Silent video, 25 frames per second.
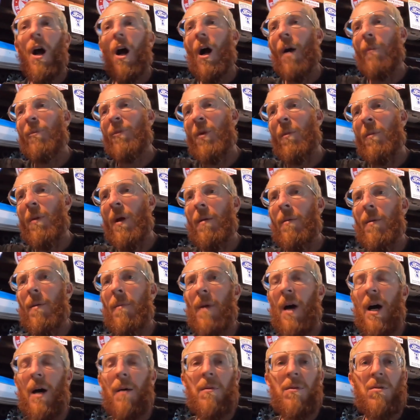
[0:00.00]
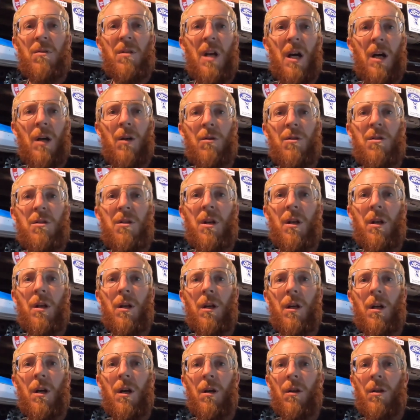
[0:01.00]
up to baby mama's house
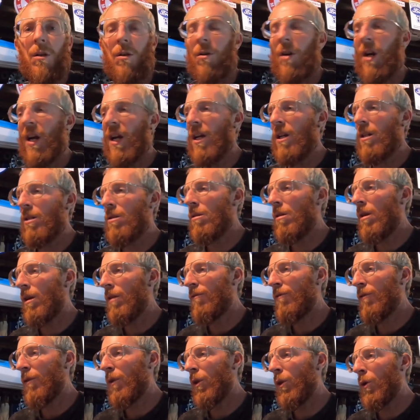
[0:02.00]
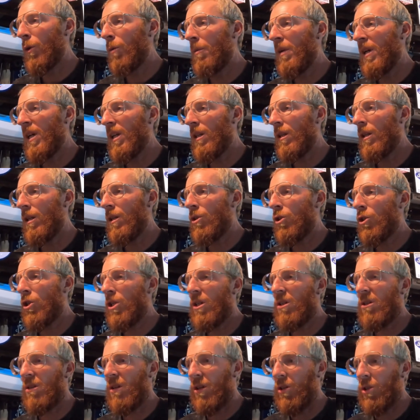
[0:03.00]
taking care of the grandson for a little bit, and then
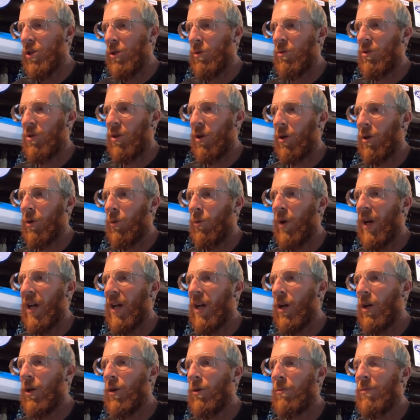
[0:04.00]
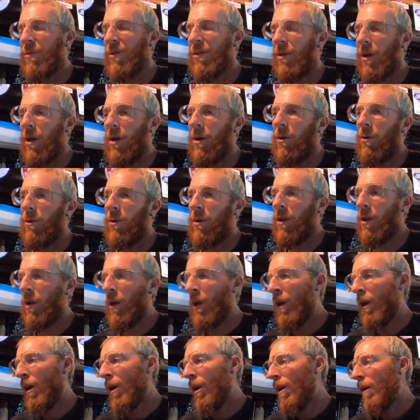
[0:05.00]
she said she was on her way home, so
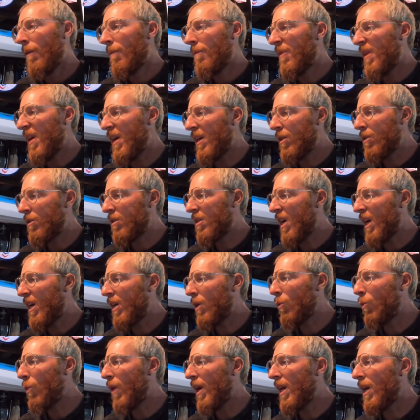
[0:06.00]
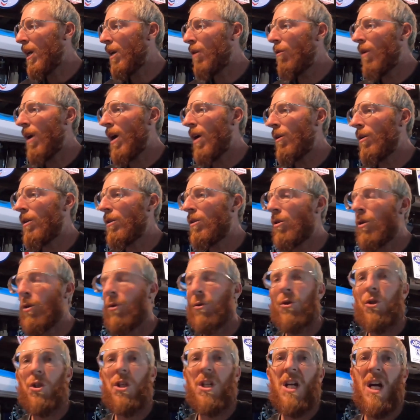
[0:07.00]
I just kind of waited around
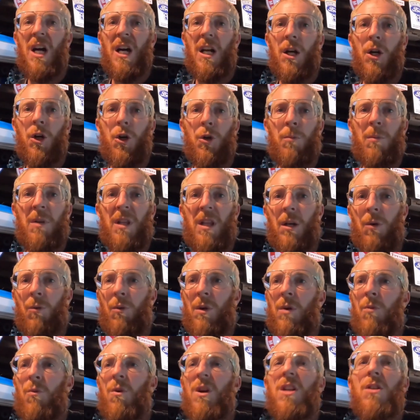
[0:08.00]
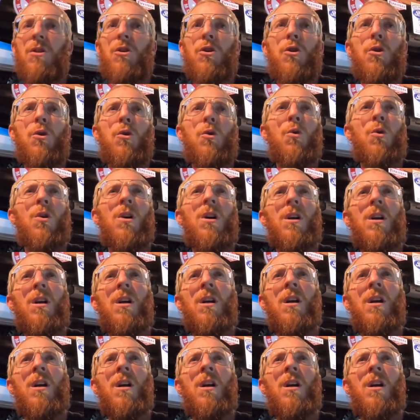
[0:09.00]
until she got home. And then we went to